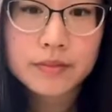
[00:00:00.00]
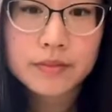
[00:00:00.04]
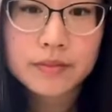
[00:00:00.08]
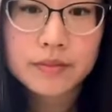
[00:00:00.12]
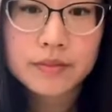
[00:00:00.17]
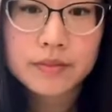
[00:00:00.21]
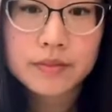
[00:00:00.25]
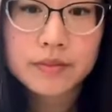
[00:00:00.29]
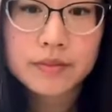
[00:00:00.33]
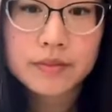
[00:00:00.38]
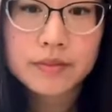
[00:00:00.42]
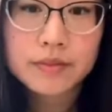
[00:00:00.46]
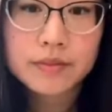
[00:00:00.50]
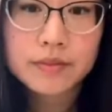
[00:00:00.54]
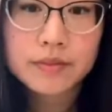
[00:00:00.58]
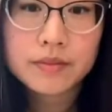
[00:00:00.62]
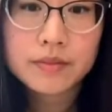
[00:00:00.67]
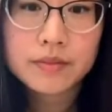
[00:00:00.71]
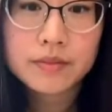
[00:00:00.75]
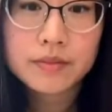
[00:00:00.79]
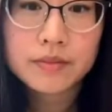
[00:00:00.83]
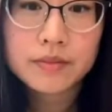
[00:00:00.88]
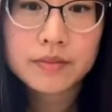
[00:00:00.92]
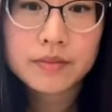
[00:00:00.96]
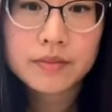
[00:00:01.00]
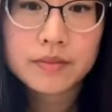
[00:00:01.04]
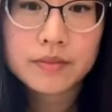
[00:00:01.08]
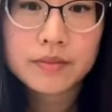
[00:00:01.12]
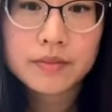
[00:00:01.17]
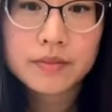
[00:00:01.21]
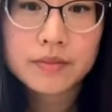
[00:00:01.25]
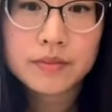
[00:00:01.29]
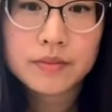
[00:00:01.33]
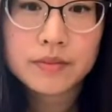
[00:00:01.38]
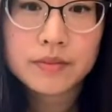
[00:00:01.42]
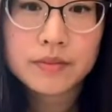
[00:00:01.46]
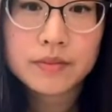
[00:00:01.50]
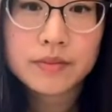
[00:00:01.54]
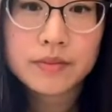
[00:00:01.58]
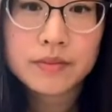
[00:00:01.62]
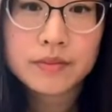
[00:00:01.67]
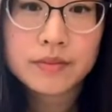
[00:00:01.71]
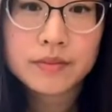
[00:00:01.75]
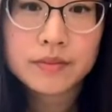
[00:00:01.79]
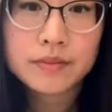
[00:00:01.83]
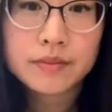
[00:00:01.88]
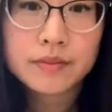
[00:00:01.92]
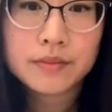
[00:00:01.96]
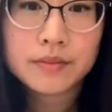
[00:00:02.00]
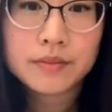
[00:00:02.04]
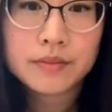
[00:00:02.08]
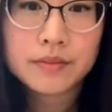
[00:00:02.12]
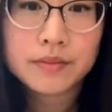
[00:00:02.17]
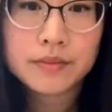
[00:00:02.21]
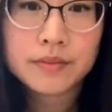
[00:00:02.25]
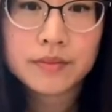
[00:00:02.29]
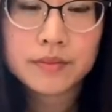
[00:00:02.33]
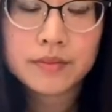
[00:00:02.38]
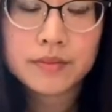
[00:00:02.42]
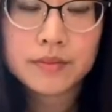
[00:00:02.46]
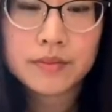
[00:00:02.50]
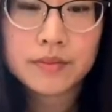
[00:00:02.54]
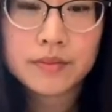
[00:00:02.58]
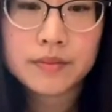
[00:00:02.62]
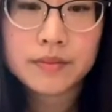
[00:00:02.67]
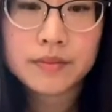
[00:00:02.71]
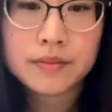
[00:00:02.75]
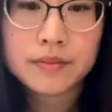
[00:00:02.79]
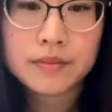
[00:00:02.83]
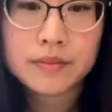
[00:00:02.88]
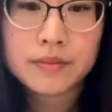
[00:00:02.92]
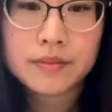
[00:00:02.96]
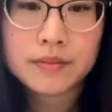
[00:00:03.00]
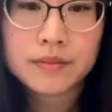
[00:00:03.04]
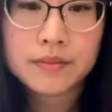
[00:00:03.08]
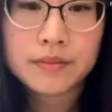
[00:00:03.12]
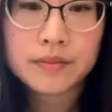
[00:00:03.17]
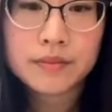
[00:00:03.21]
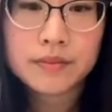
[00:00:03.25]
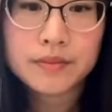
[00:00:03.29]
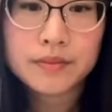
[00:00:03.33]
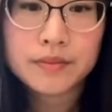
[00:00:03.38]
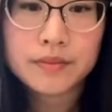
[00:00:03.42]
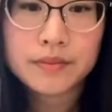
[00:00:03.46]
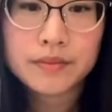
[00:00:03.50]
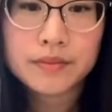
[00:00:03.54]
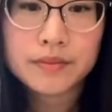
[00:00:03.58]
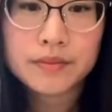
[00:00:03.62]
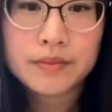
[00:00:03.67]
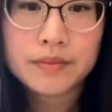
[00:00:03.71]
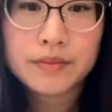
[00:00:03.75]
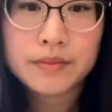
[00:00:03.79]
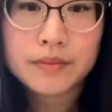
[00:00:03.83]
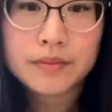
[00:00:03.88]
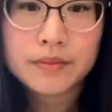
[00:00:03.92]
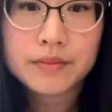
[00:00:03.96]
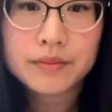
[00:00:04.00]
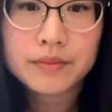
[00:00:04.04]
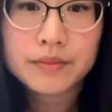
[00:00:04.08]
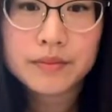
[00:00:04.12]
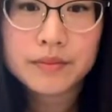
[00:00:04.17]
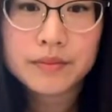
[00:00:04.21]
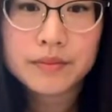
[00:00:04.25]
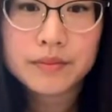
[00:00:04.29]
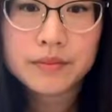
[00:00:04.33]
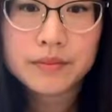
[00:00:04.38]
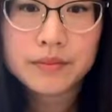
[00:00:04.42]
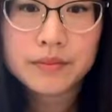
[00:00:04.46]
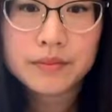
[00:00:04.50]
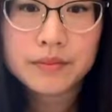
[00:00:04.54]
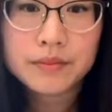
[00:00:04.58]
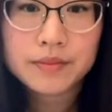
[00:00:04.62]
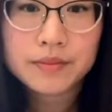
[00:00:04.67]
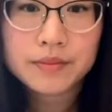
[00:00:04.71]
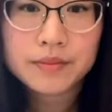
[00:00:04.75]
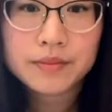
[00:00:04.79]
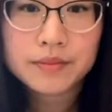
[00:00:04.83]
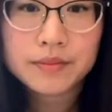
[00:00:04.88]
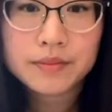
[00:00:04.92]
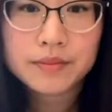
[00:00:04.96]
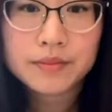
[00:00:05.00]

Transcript: (silent)